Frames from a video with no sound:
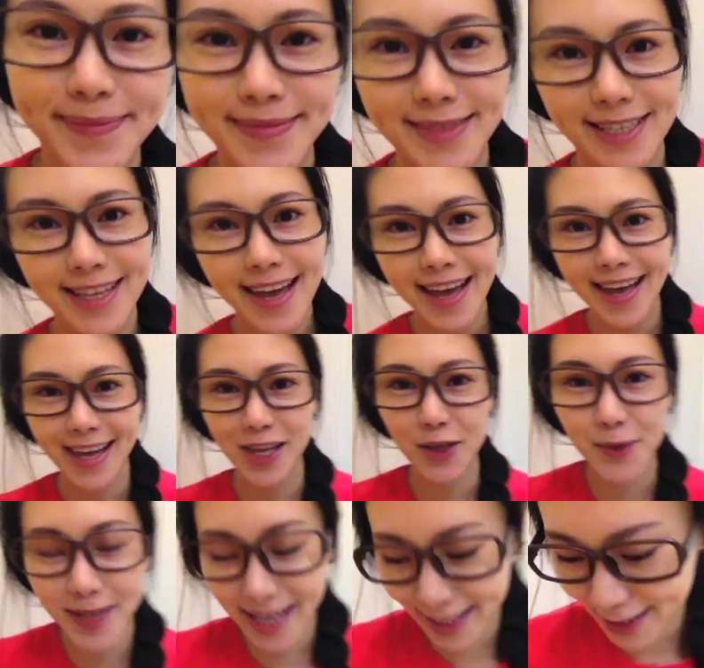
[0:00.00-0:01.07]
today
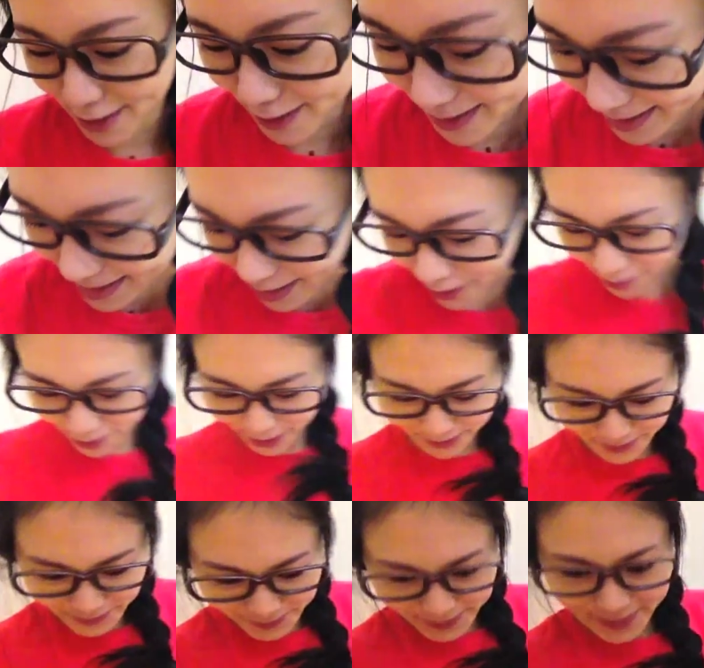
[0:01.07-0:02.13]
you'll get to see it all.
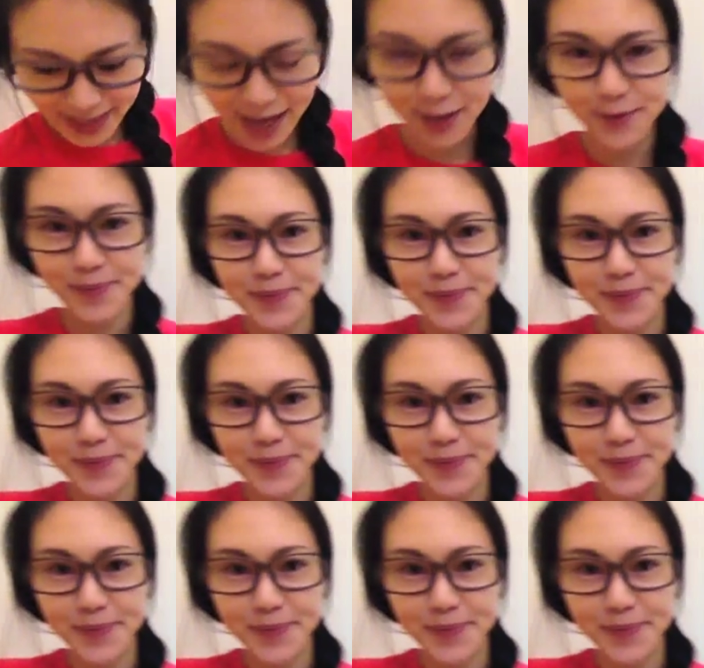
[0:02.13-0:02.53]
Now,